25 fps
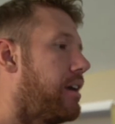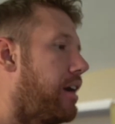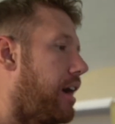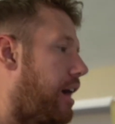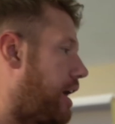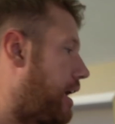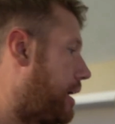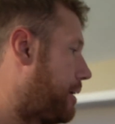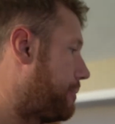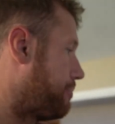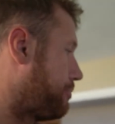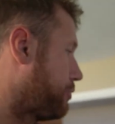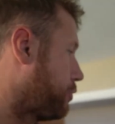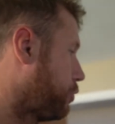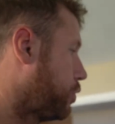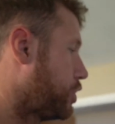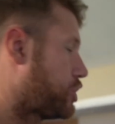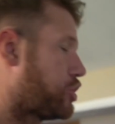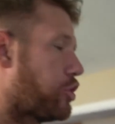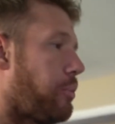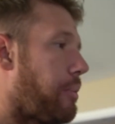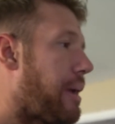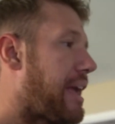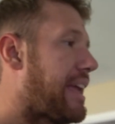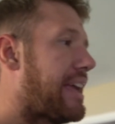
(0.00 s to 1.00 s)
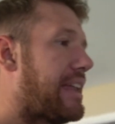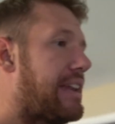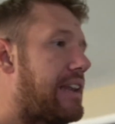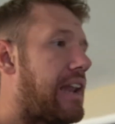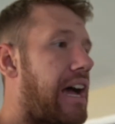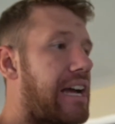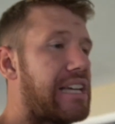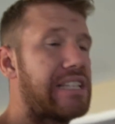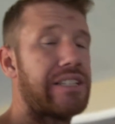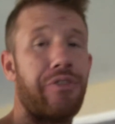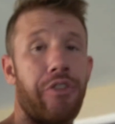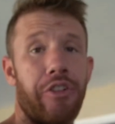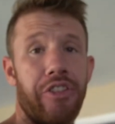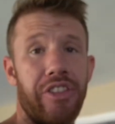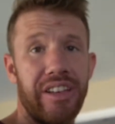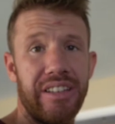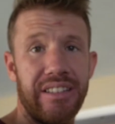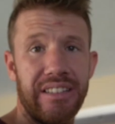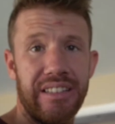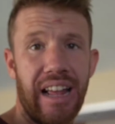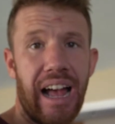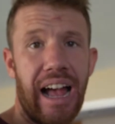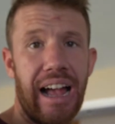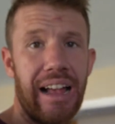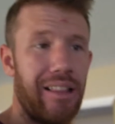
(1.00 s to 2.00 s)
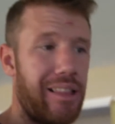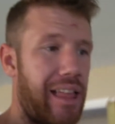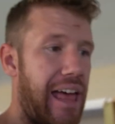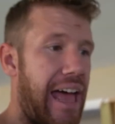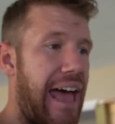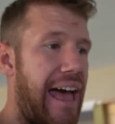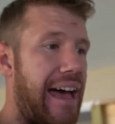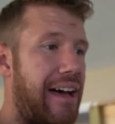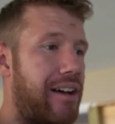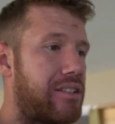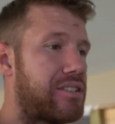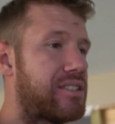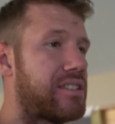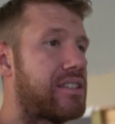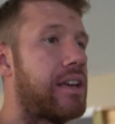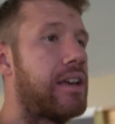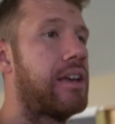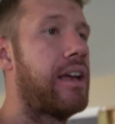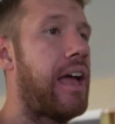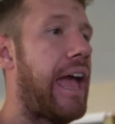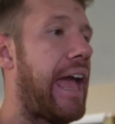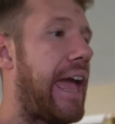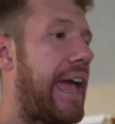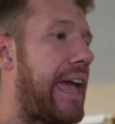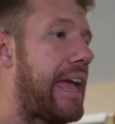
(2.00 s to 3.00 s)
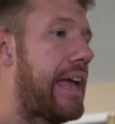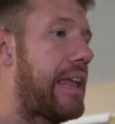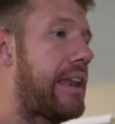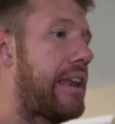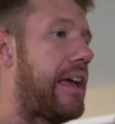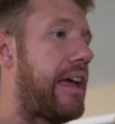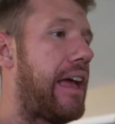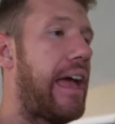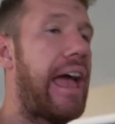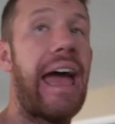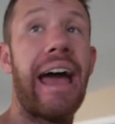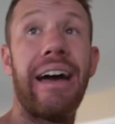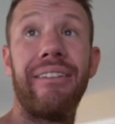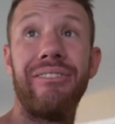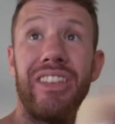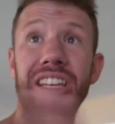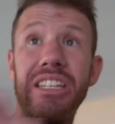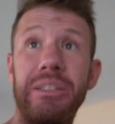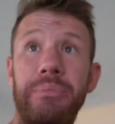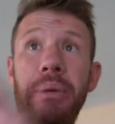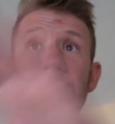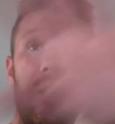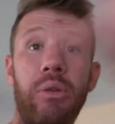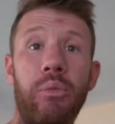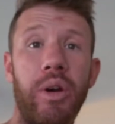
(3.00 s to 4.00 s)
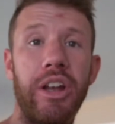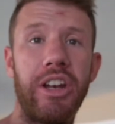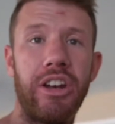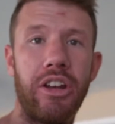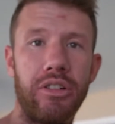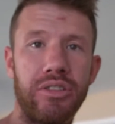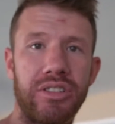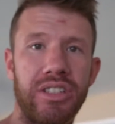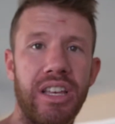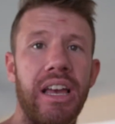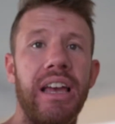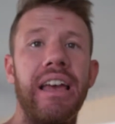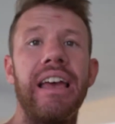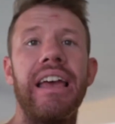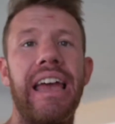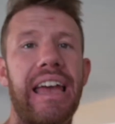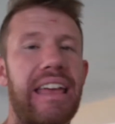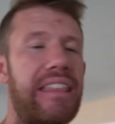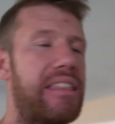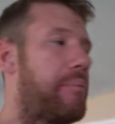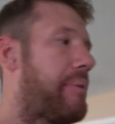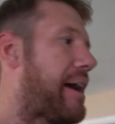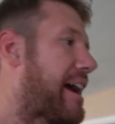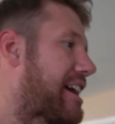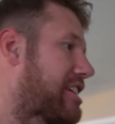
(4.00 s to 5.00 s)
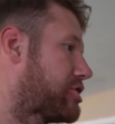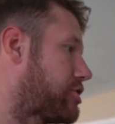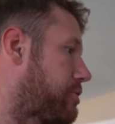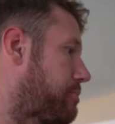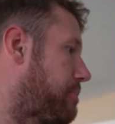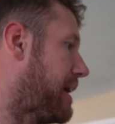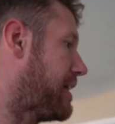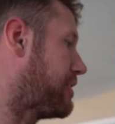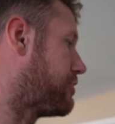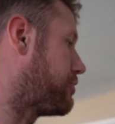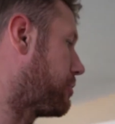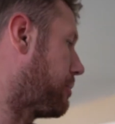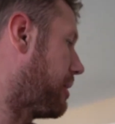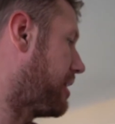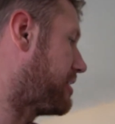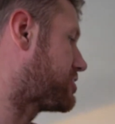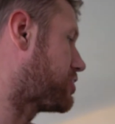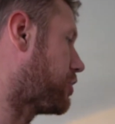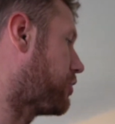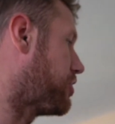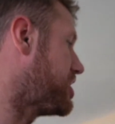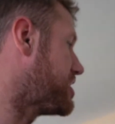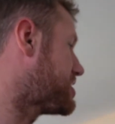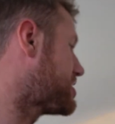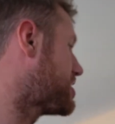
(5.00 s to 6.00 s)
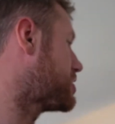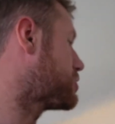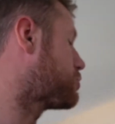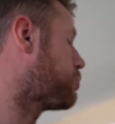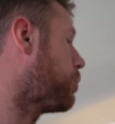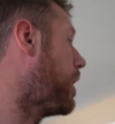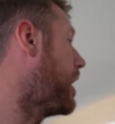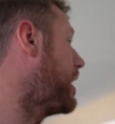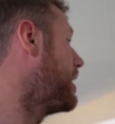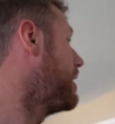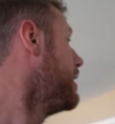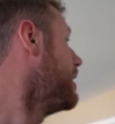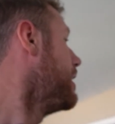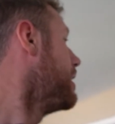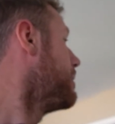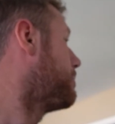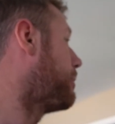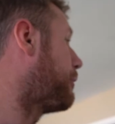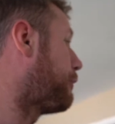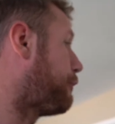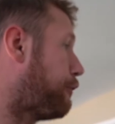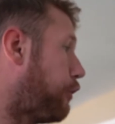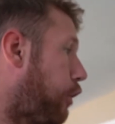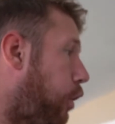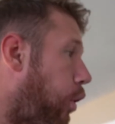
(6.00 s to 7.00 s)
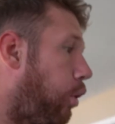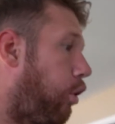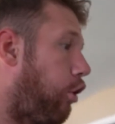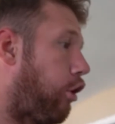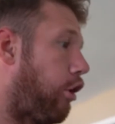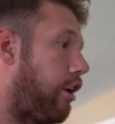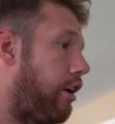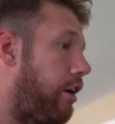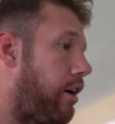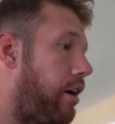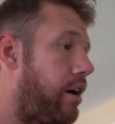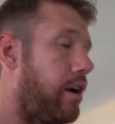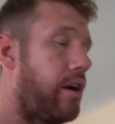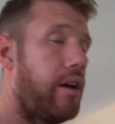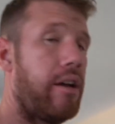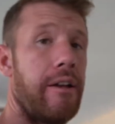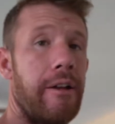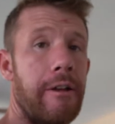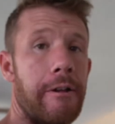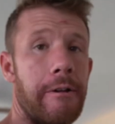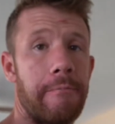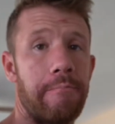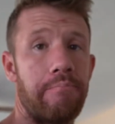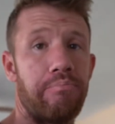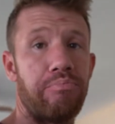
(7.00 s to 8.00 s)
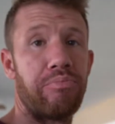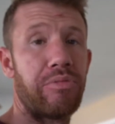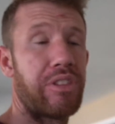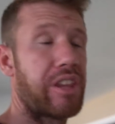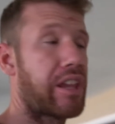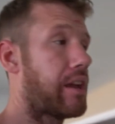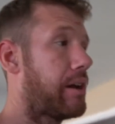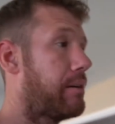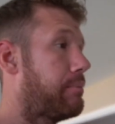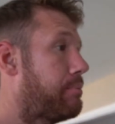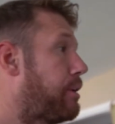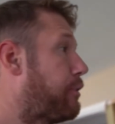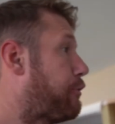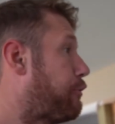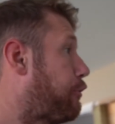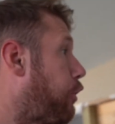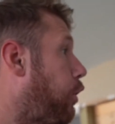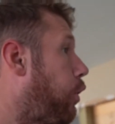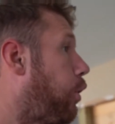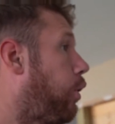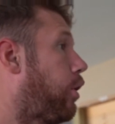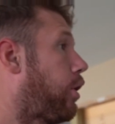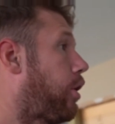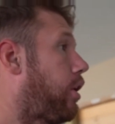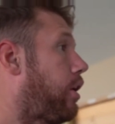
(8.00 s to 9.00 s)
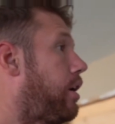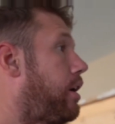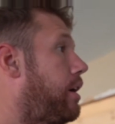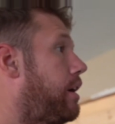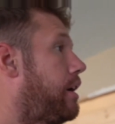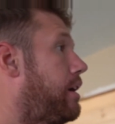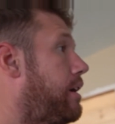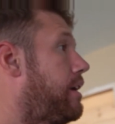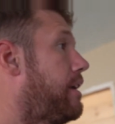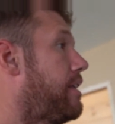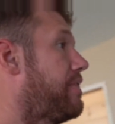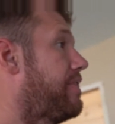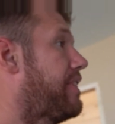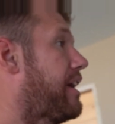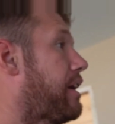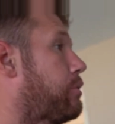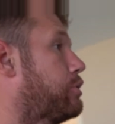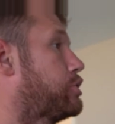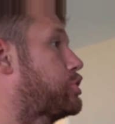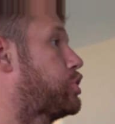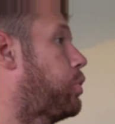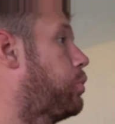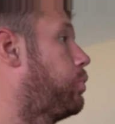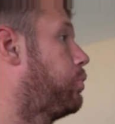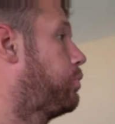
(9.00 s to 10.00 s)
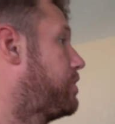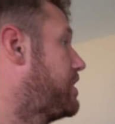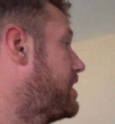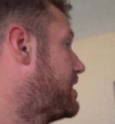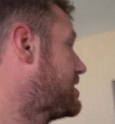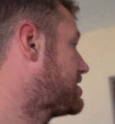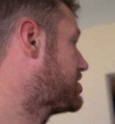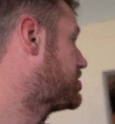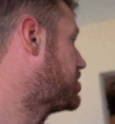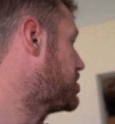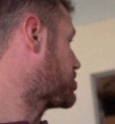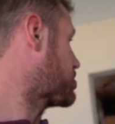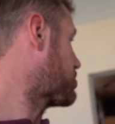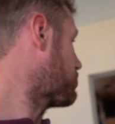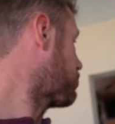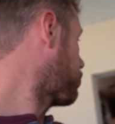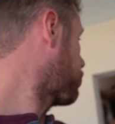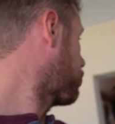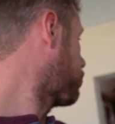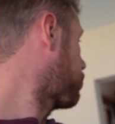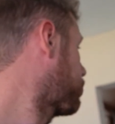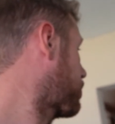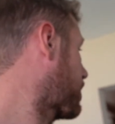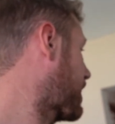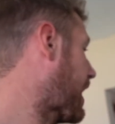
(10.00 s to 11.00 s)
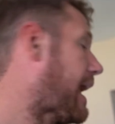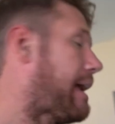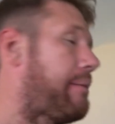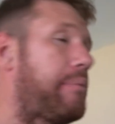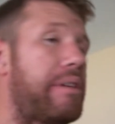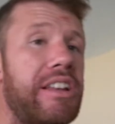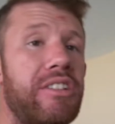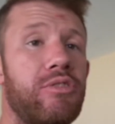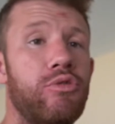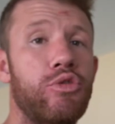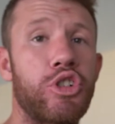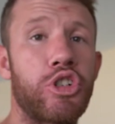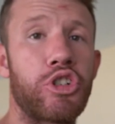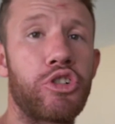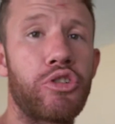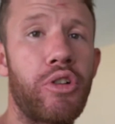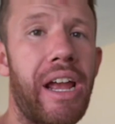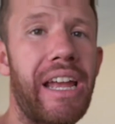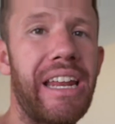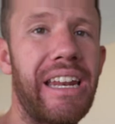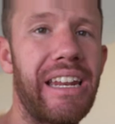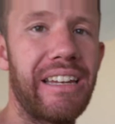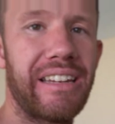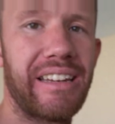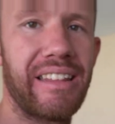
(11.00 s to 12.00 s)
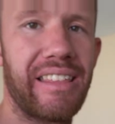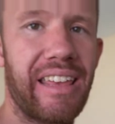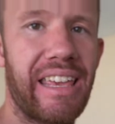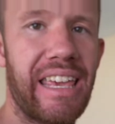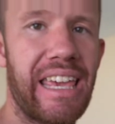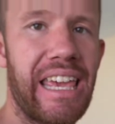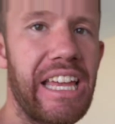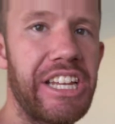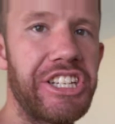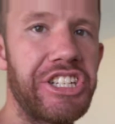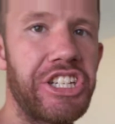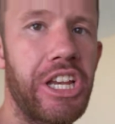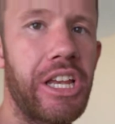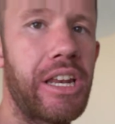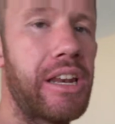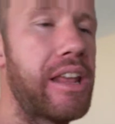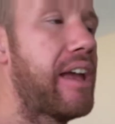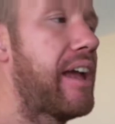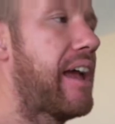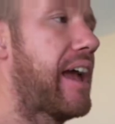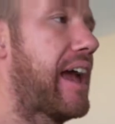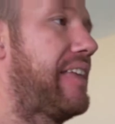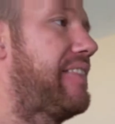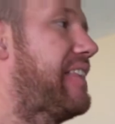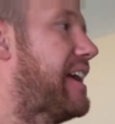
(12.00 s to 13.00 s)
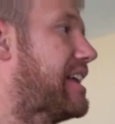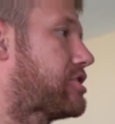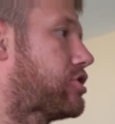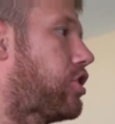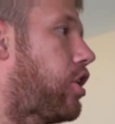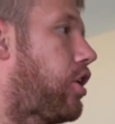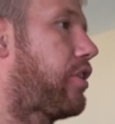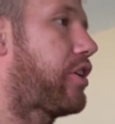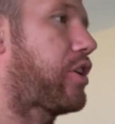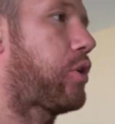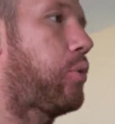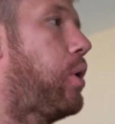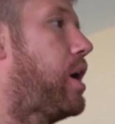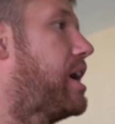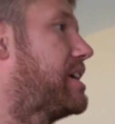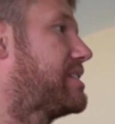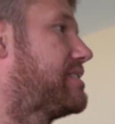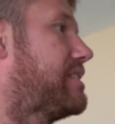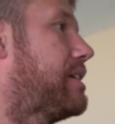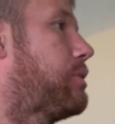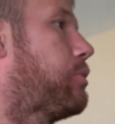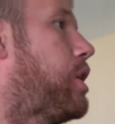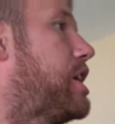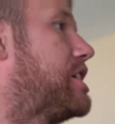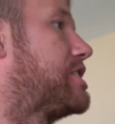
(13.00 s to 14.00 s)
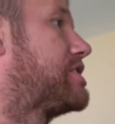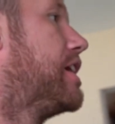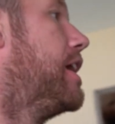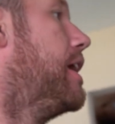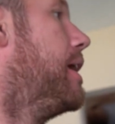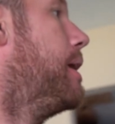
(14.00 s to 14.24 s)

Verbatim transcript: um, which will make it nice for this style of house and uh, have these big windows in the master bedroom. And so this is what before, before there was a, this just came in straight into the kitchen and that's all there was and there was.